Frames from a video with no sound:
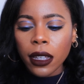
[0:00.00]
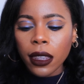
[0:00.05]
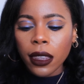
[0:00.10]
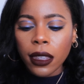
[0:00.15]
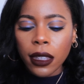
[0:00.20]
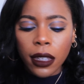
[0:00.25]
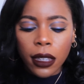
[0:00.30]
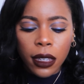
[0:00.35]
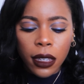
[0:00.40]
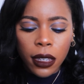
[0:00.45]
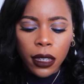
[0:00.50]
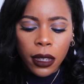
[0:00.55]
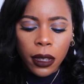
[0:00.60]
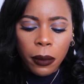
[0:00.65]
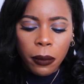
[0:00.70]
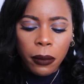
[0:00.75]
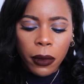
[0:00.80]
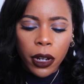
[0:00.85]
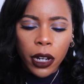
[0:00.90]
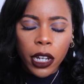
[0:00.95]
the
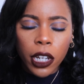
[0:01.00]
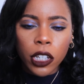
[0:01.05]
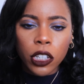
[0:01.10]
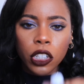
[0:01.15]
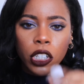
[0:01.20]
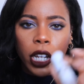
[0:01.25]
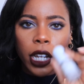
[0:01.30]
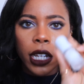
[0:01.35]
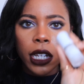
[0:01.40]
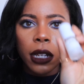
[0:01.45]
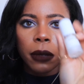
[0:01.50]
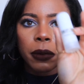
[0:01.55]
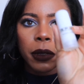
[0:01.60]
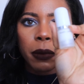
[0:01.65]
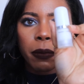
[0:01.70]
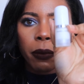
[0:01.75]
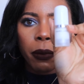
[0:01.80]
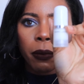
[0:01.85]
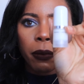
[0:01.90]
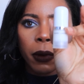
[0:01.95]
Marc
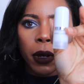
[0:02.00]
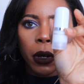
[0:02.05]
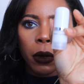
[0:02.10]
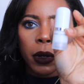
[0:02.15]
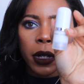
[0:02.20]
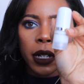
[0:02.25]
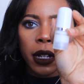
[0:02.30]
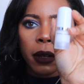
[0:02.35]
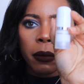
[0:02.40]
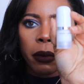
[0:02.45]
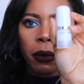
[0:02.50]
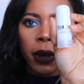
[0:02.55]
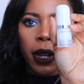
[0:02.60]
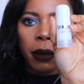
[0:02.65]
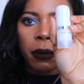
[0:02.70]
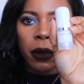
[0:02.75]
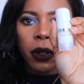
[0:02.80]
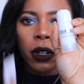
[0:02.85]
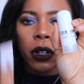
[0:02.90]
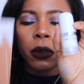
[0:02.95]
Jacobs Coconut
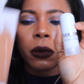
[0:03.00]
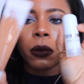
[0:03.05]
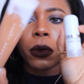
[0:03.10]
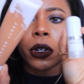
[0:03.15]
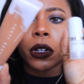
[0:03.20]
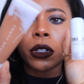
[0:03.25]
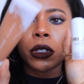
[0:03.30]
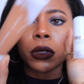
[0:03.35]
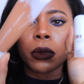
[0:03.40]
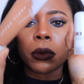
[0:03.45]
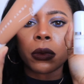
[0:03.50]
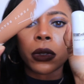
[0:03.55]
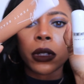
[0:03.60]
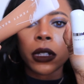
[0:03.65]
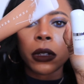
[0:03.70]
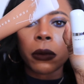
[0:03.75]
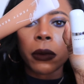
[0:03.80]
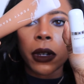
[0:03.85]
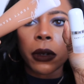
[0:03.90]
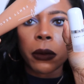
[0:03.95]
Primer works really
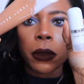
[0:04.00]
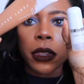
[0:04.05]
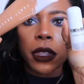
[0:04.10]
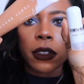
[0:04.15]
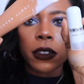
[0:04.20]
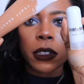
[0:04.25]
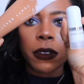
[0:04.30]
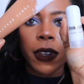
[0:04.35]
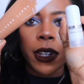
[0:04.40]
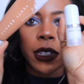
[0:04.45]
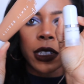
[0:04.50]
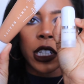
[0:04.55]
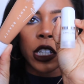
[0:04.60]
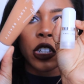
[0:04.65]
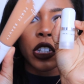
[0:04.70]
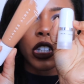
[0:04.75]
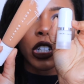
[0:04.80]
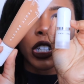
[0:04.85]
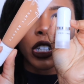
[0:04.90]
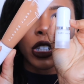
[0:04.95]
well with this
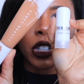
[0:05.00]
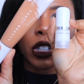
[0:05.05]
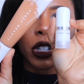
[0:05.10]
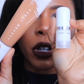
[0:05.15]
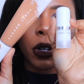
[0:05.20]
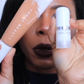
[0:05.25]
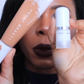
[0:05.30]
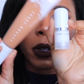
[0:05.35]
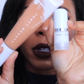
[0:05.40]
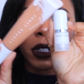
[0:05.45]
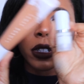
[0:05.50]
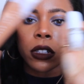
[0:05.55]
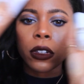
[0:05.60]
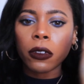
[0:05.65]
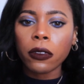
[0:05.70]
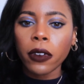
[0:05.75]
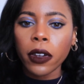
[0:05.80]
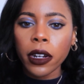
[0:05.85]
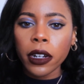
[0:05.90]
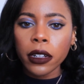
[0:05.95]
foundation. So
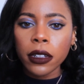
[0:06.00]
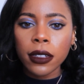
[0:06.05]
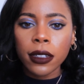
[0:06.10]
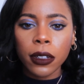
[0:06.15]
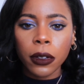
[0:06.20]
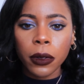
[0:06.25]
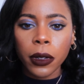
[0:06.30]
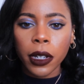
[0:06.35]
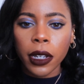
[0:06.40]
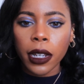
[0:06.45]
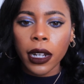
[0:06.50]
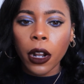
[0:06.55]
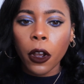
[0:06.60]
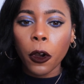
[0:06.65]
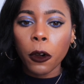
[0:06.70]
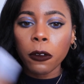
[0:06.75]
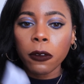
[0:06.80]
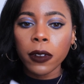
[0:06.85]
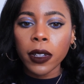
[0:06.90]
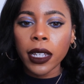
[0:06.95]
far so good.
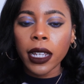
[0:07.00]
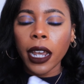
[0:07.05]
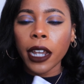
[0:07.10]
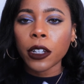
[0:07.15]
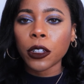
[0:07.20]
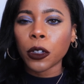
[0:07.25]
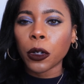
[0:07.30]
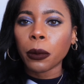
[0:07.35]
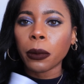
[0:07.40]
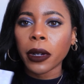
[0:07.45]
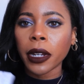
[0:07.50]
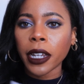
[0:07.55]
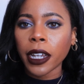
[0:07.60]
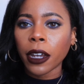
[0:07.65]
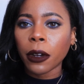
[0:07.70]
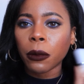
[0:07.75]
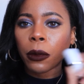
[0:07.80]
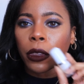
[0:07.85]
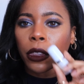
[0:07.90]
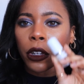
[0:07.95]
Hopefully I don't break
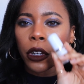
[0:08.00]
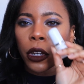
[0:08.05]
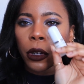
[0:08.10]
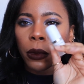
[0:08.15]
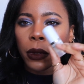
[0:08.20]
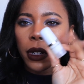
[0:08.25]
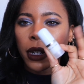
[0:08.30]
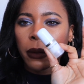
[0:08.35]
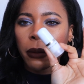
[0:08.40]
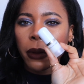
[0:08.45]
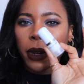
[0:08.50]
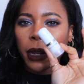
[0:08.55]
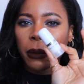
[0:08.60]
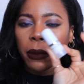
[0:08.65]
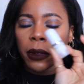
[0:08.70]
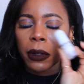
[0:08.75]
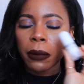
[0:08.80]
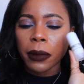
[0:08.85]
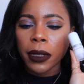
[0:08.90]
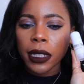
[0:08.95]
out with the coconut
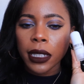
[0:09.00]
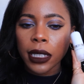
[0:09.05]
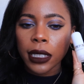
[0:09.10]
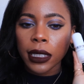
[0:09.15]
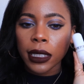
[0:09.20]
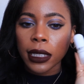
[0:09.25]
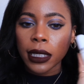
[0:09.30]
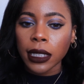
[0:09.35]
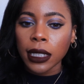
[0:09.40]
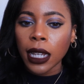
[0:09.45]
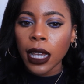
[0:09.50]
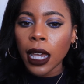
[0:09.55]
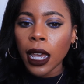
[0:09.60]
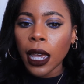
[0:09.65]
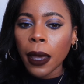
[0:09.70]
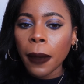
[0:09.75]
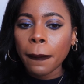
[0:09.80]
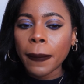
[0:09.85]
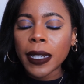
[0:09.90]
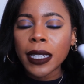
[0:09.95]
primer because
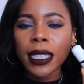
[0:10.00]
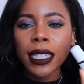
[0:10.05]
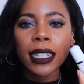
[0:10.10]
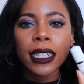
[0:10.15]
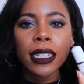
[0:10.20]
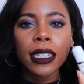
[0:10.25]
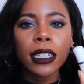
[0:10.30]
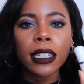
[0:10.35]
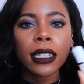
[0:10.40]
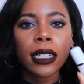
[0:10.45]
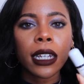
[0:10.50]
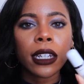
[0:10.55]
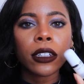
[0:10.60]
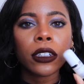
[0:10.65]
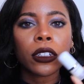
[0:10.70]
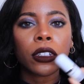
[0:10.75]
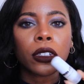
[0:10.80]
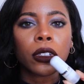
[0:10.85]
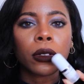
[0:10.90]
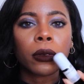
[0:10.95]
my skin doesn't tend
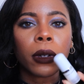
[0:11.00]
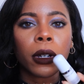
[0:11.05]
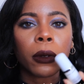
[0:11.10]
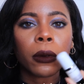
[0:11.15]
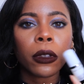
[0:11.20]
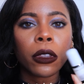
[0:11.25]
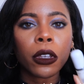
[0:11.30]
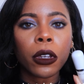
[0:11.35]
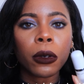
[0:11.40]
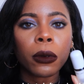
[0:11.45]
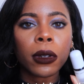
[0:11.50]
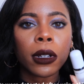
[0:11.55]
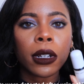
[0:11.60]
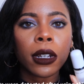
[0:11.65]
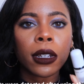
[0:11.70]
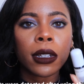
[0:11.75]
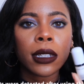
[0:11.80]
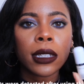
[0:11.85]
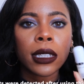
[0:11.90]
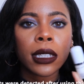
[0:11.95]
to do well with
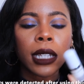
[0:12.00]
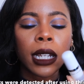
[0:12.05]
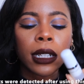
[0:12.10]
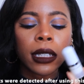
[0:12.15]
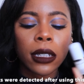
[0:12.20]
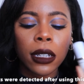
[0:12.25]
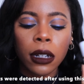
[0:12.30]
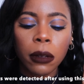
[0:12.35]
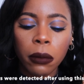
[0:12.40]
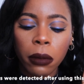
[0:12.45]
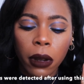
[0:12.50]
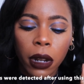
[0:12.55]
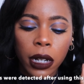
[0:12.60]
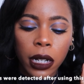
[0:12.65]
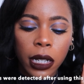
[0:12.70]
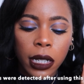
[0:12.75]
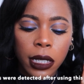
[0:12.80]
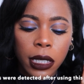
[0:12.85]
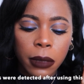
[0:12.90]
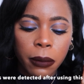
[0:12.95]
coconut scented
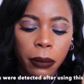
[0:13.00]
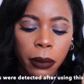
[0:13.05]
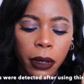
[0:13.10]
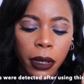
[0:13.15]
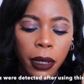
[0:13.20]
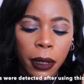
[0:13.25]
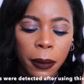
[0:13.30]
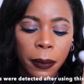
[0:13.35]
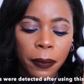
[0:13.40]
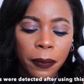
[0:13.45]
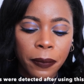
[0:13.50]
products, but